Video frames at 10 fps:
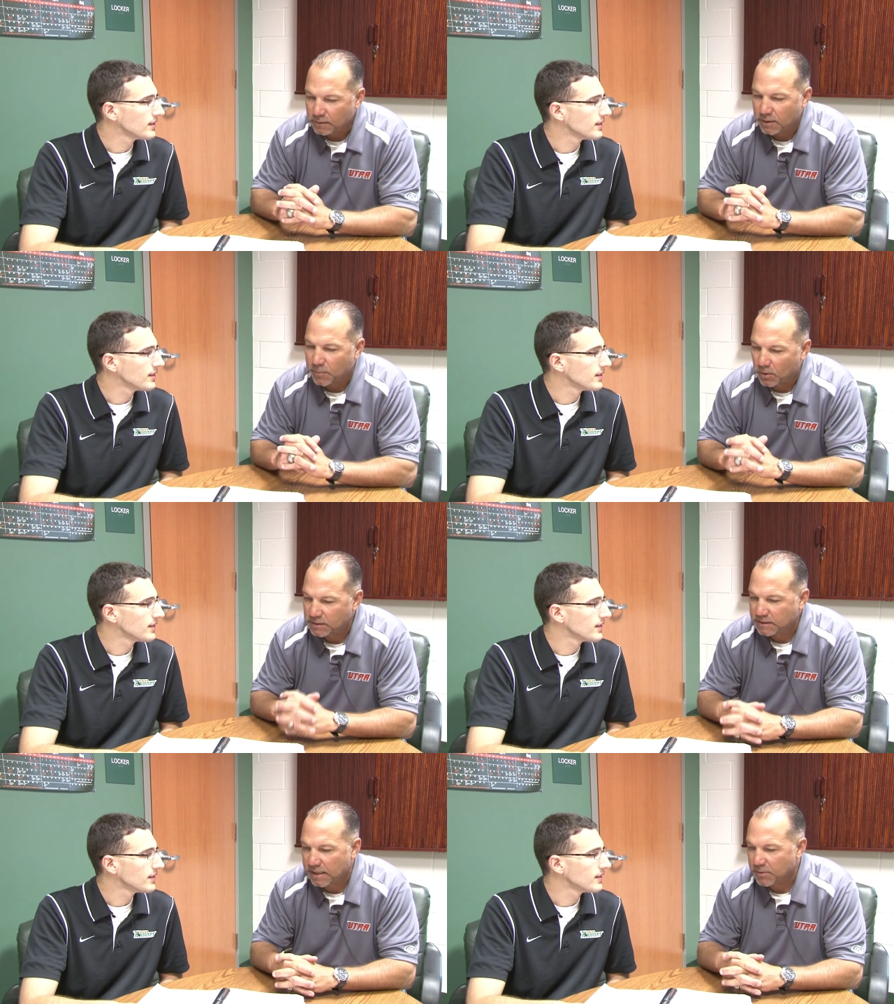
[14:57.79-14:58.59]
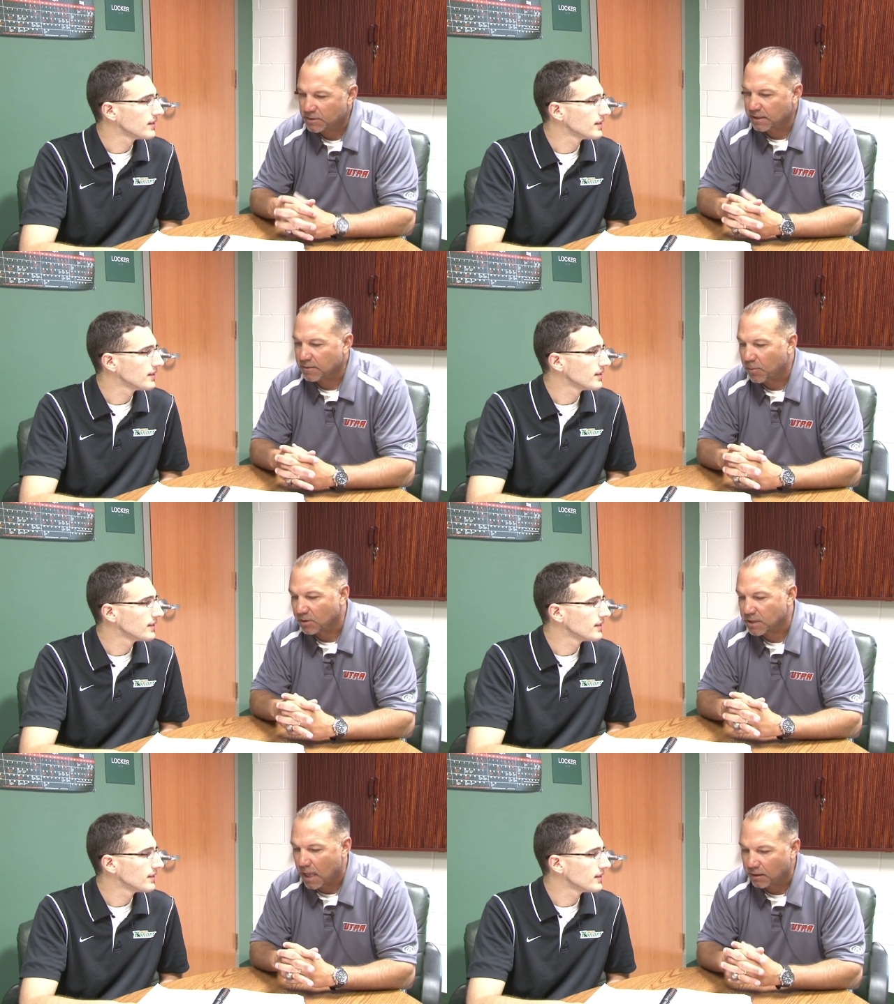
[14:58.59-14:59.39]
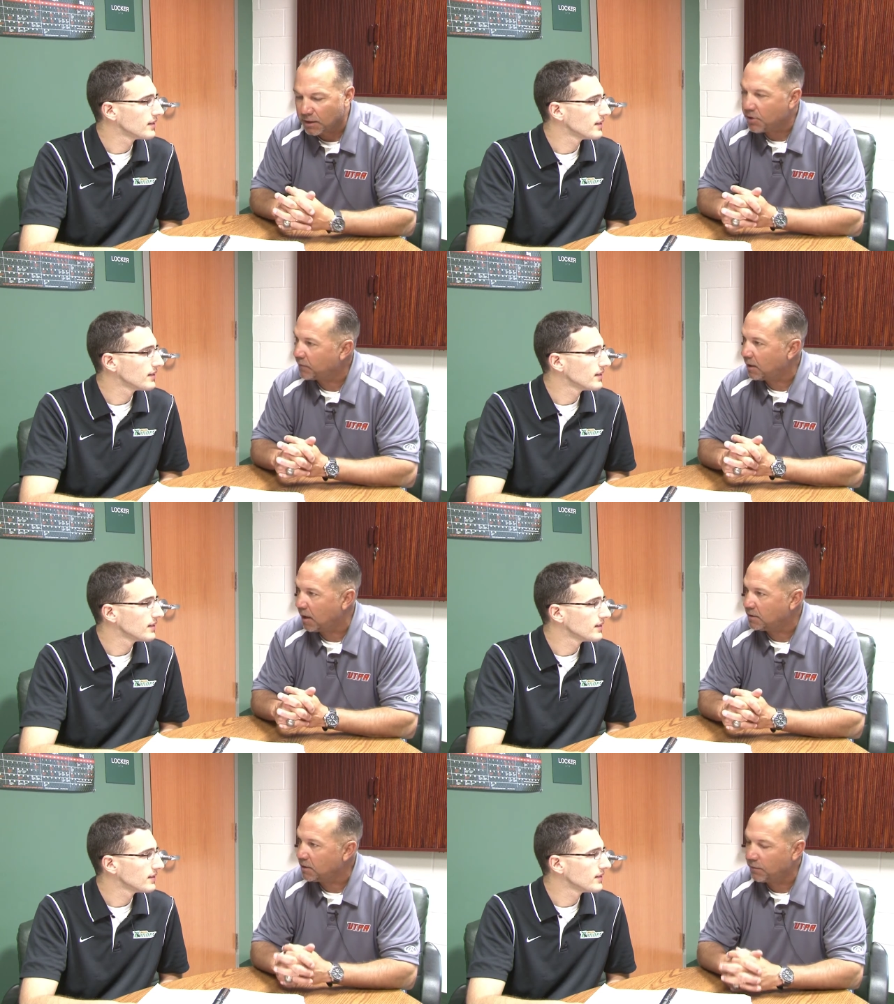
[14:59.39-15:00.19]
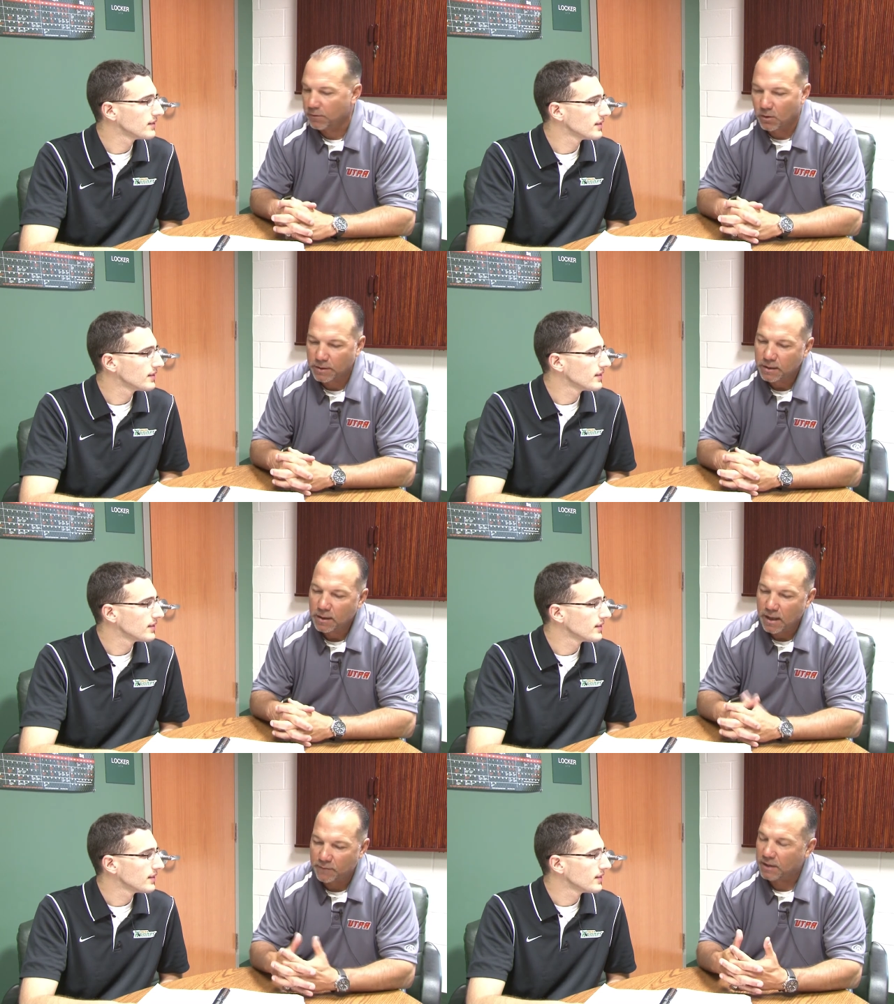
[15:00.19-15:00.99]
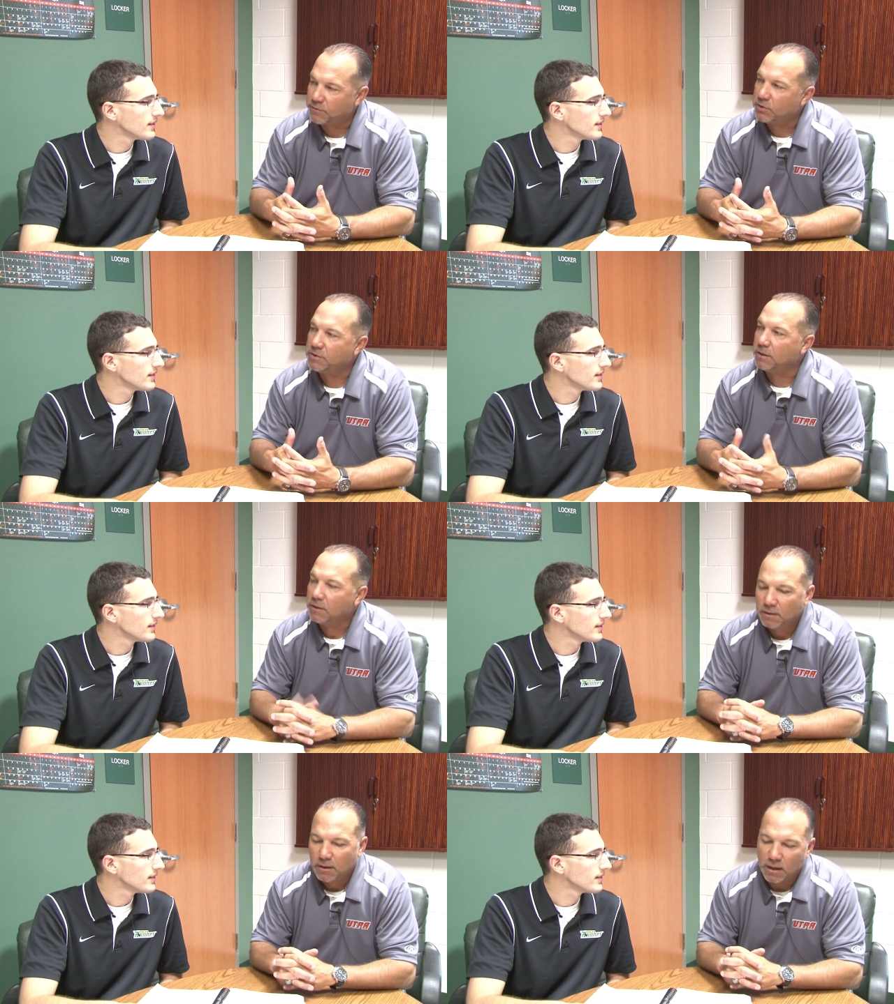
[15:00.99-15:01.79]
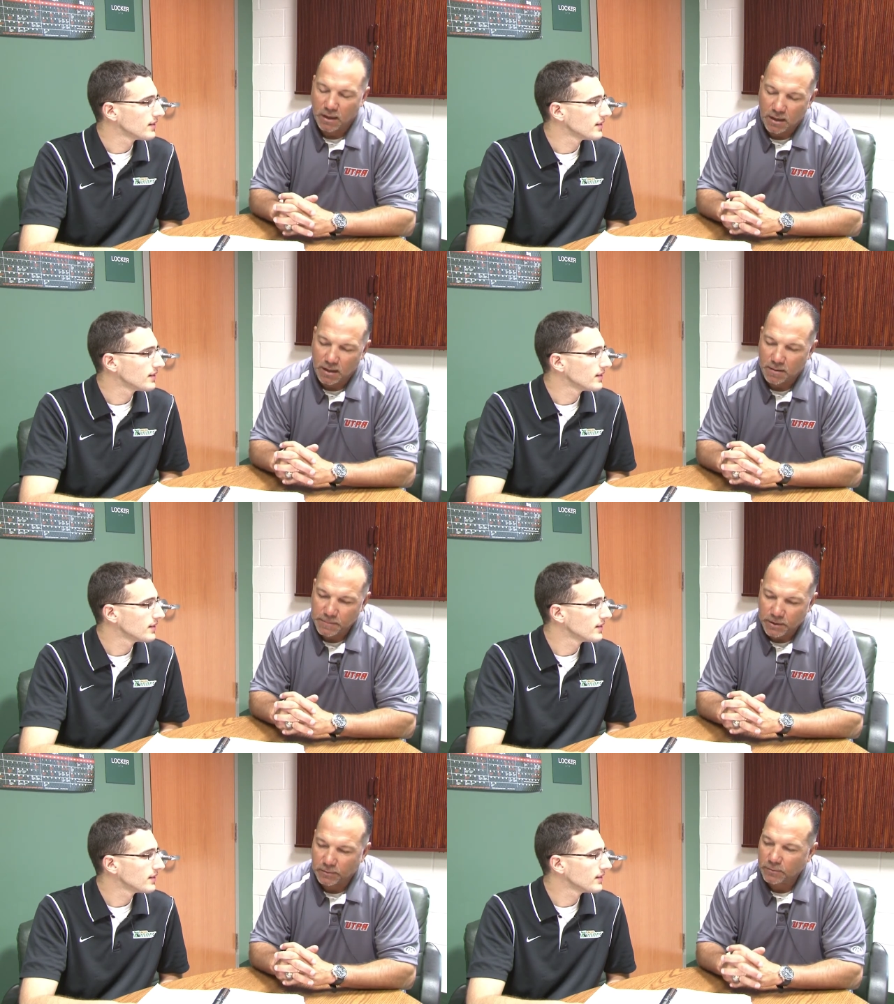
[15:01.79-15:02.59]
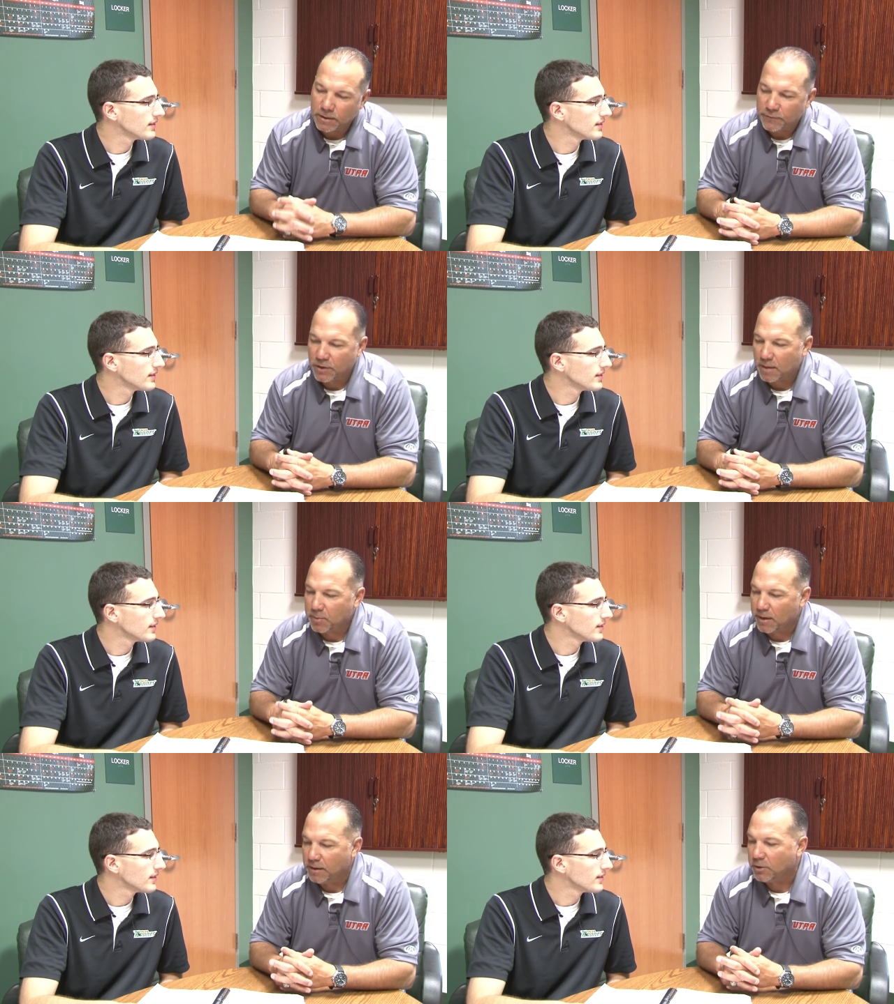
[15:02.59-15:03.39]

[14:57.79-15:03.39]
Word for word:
Speaker 1: The opposing team doesn't hit the ball solidly. You have to catch it and throw it, and vice versa. You know, if you're not playing